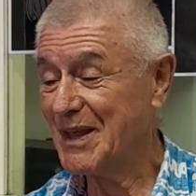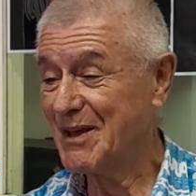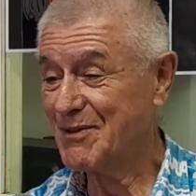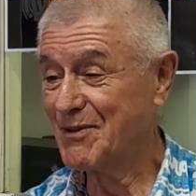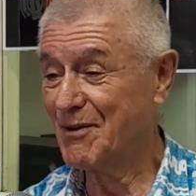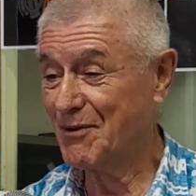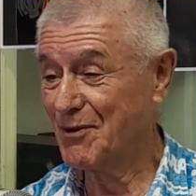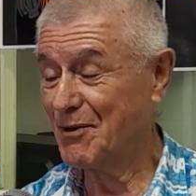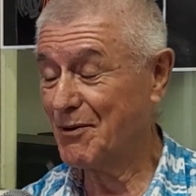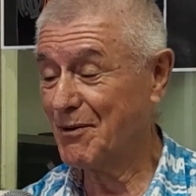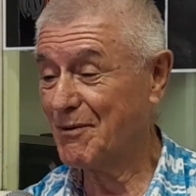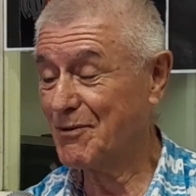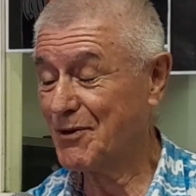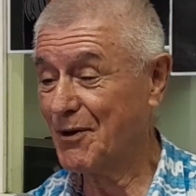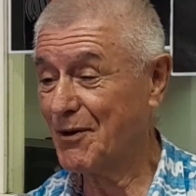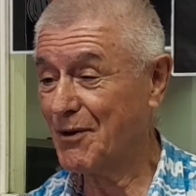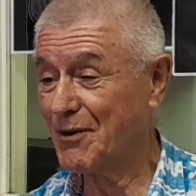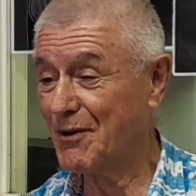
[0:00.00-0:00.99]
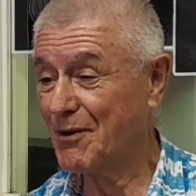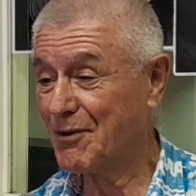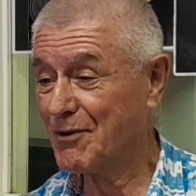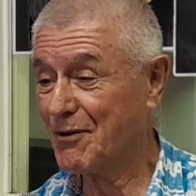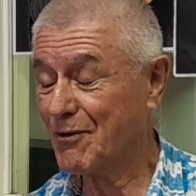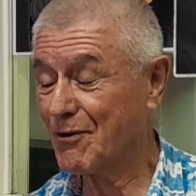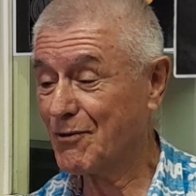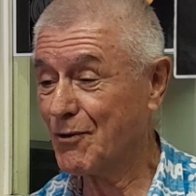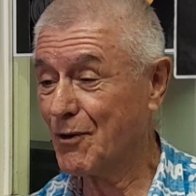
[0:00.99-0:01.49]

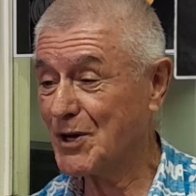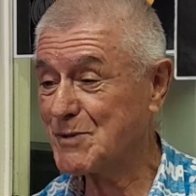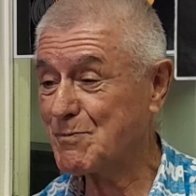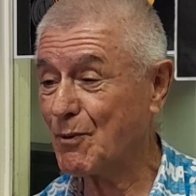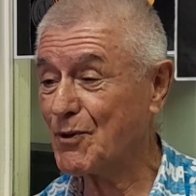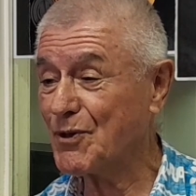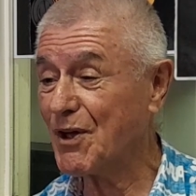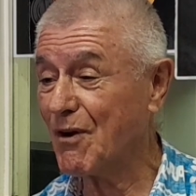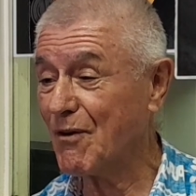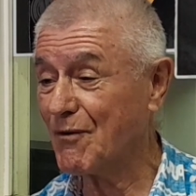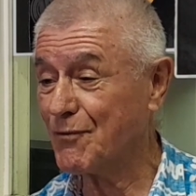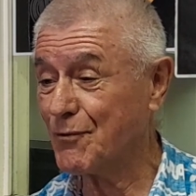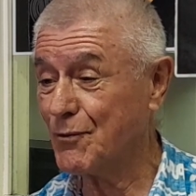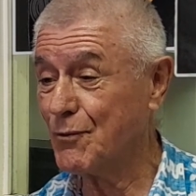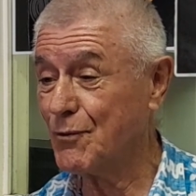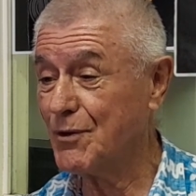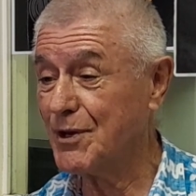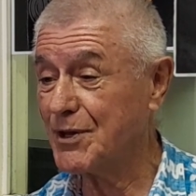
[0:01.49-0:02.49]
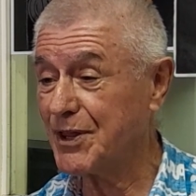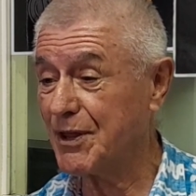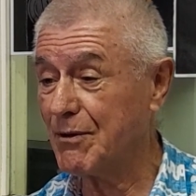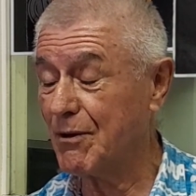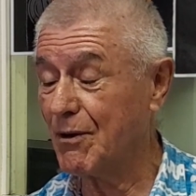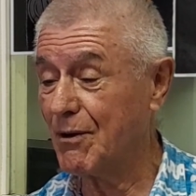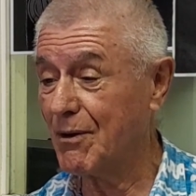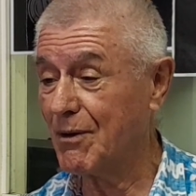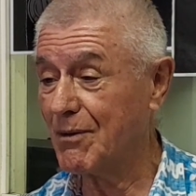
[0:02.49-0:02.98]
the correspondent of
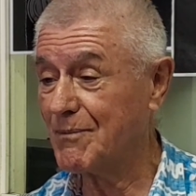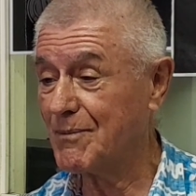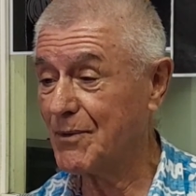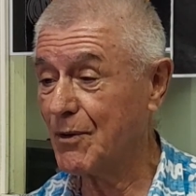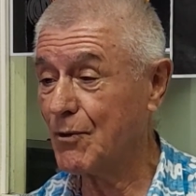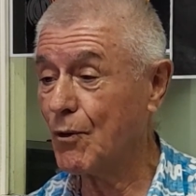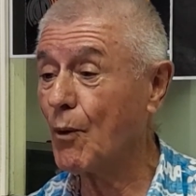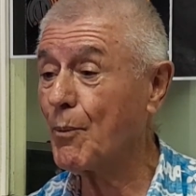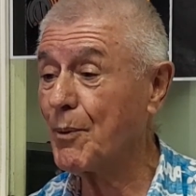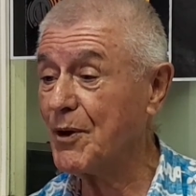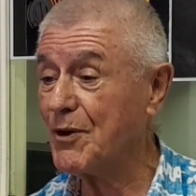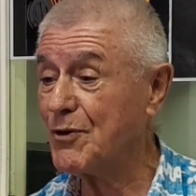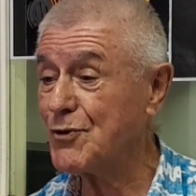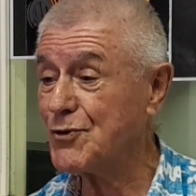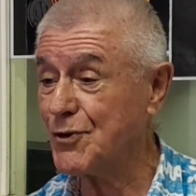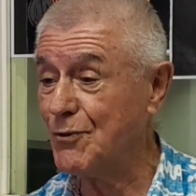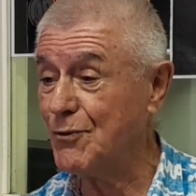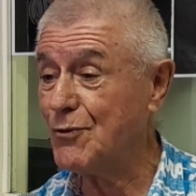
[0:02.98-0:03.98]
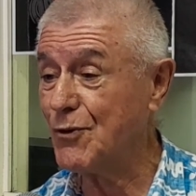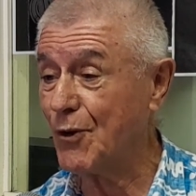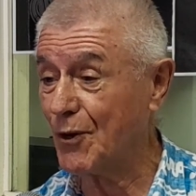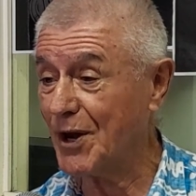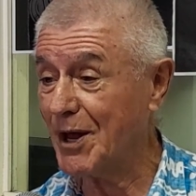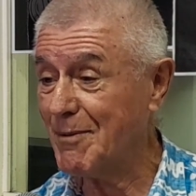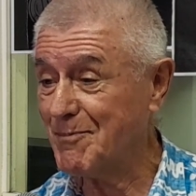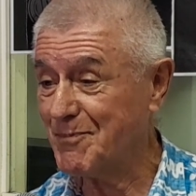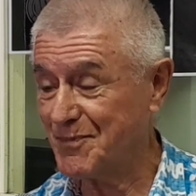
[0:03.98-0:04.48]
European
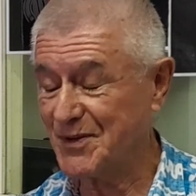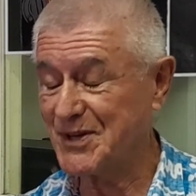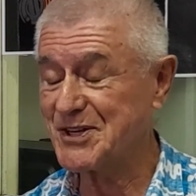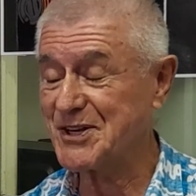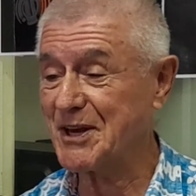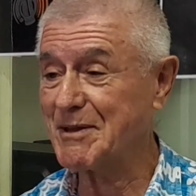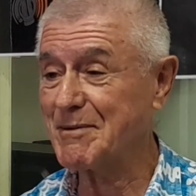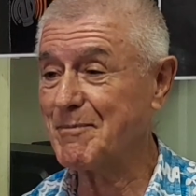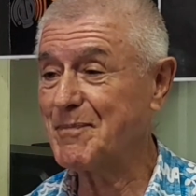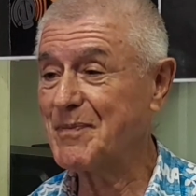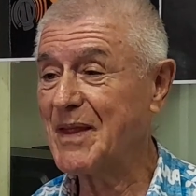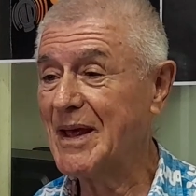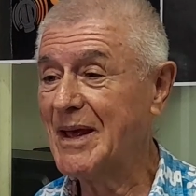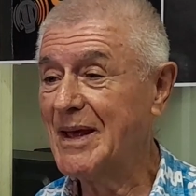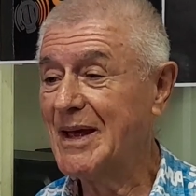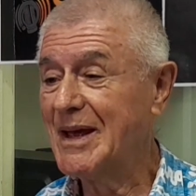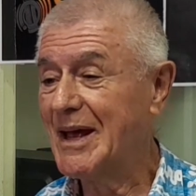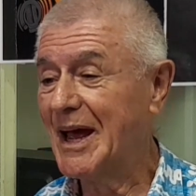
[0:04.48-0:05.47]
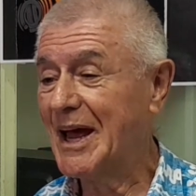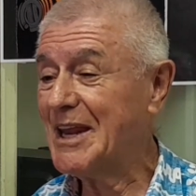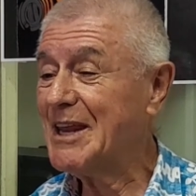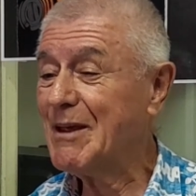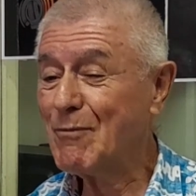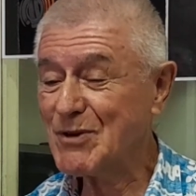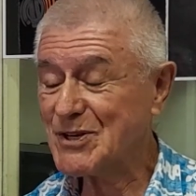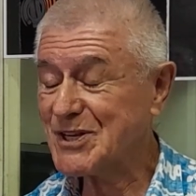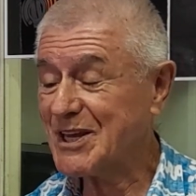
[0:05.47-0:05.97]
Union. They said. And he
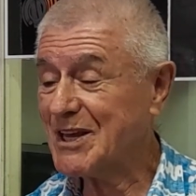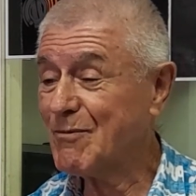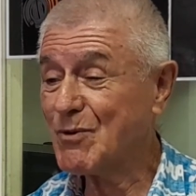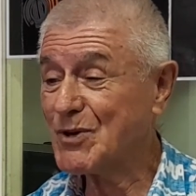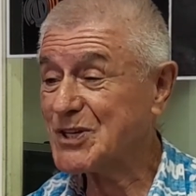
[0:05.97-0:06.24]
was